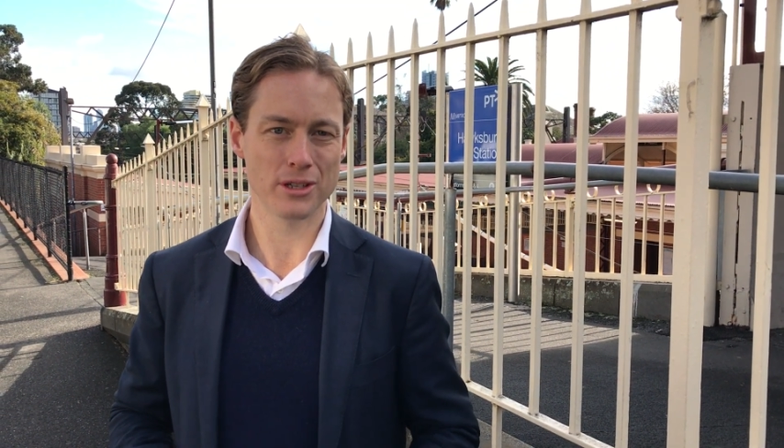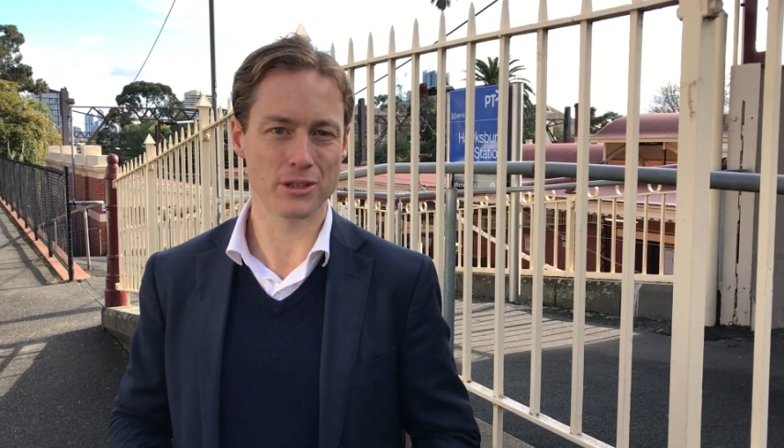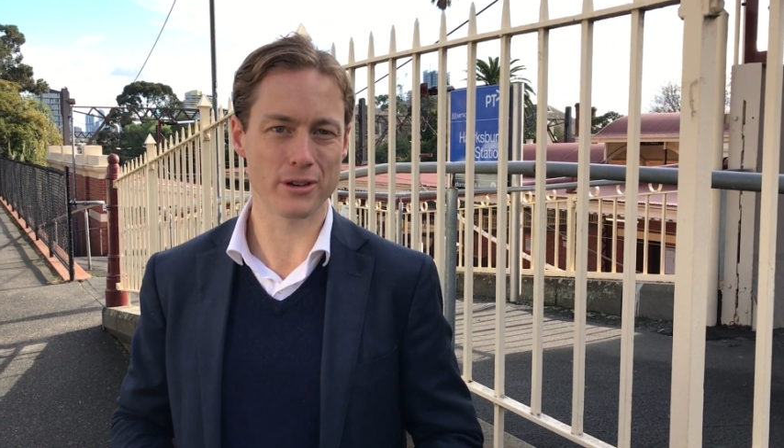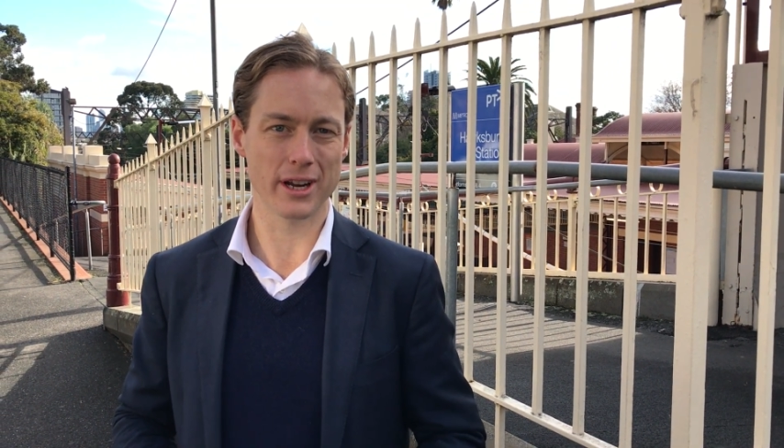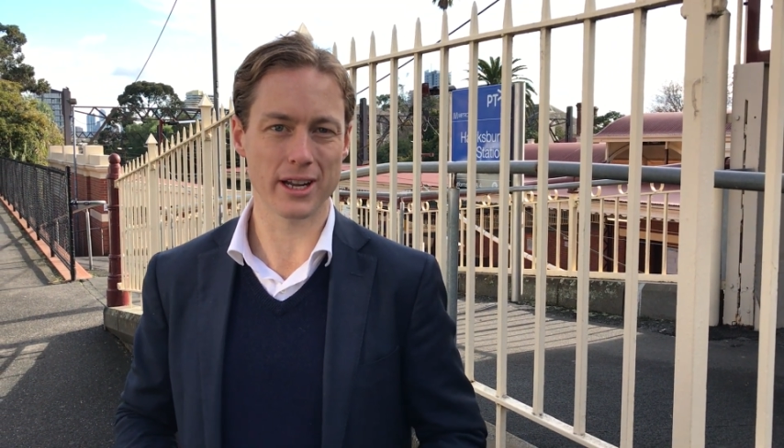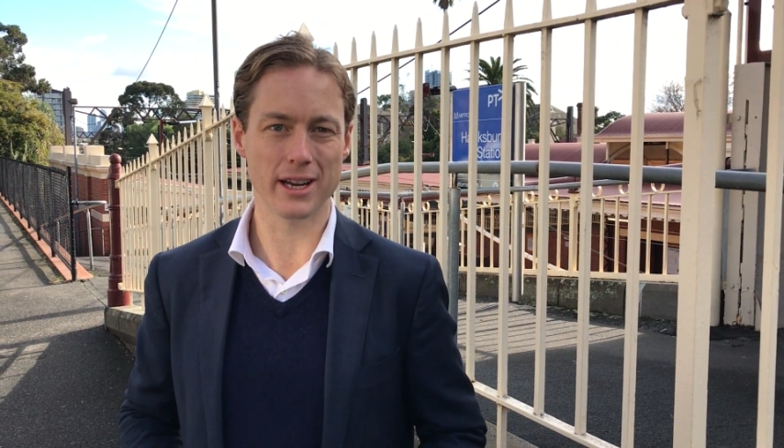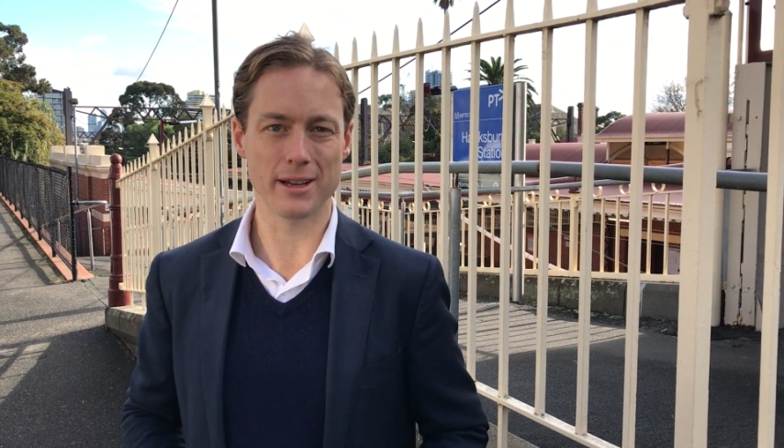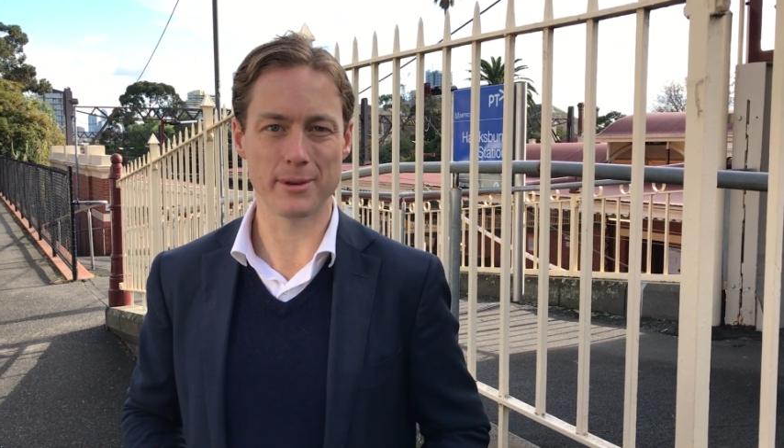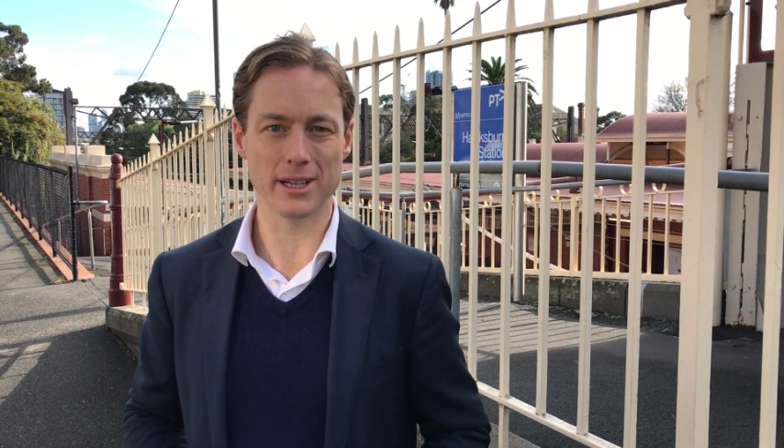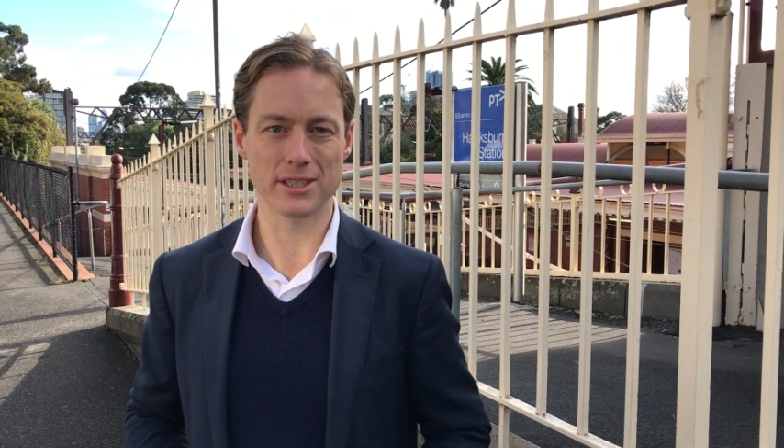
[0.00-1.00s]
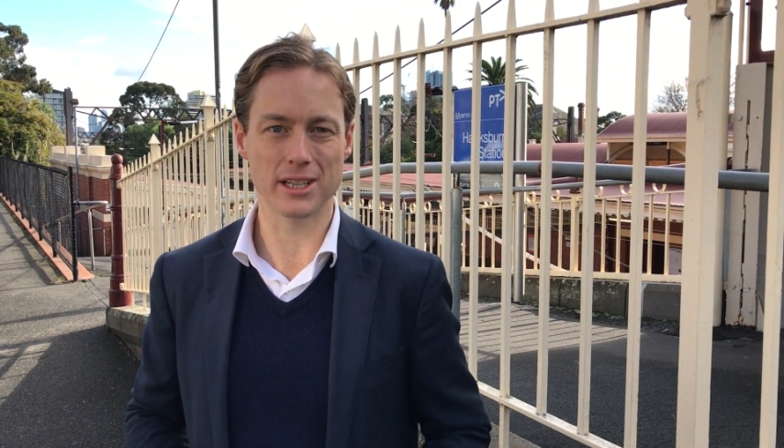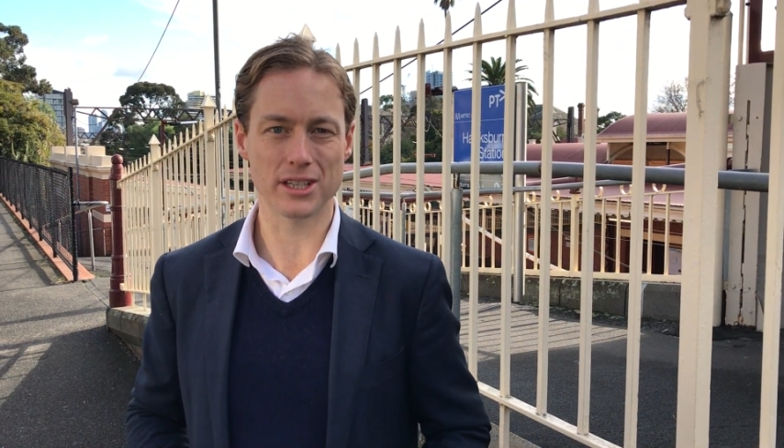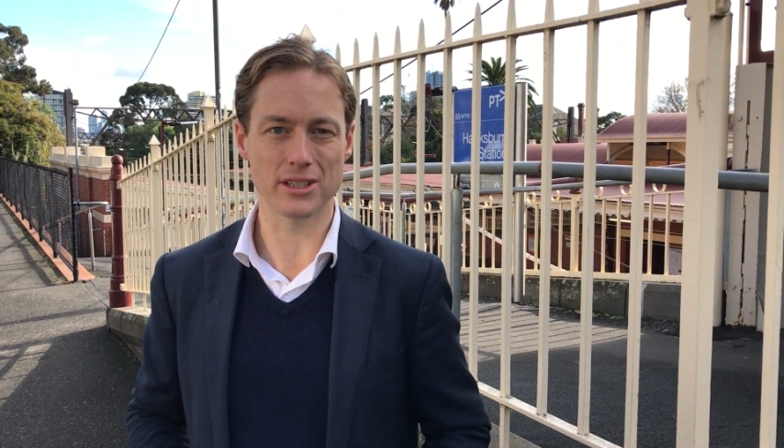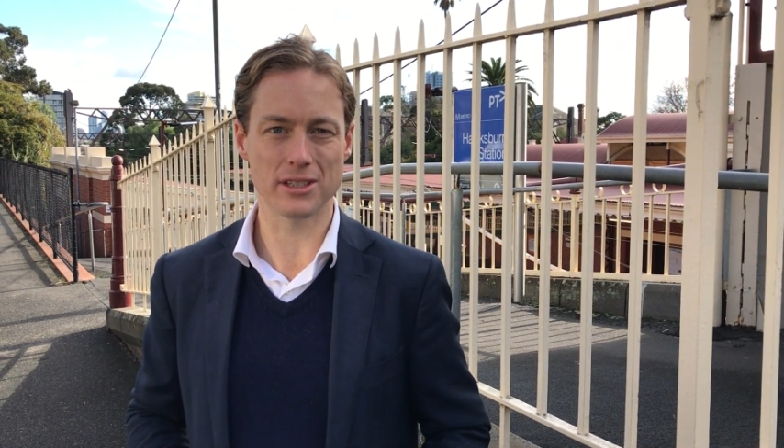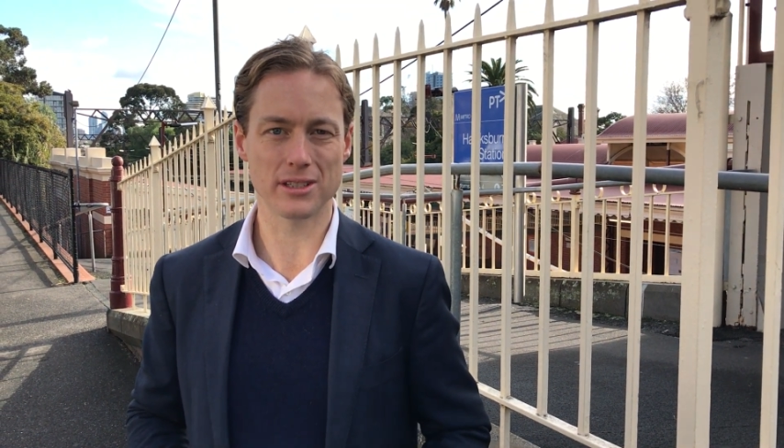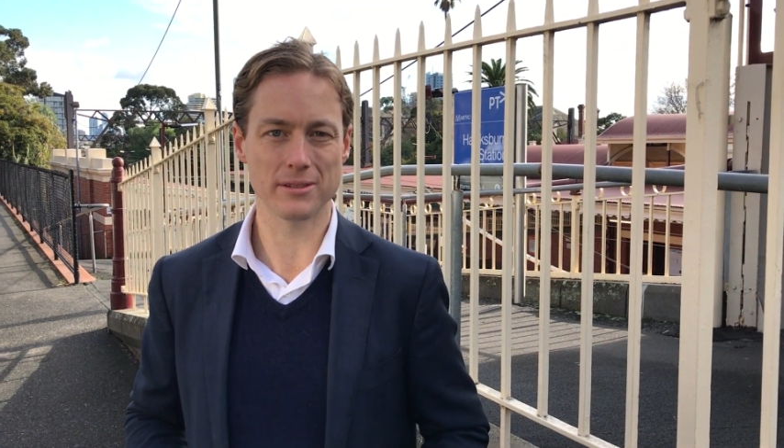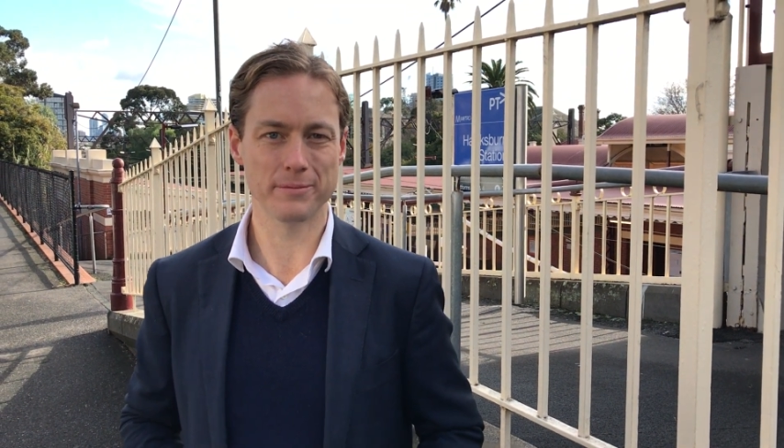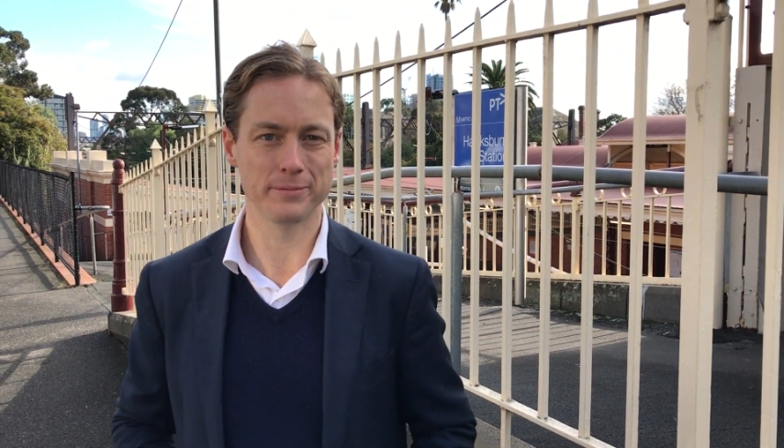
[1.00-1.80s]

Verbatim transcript: Toorak and Armadale stations.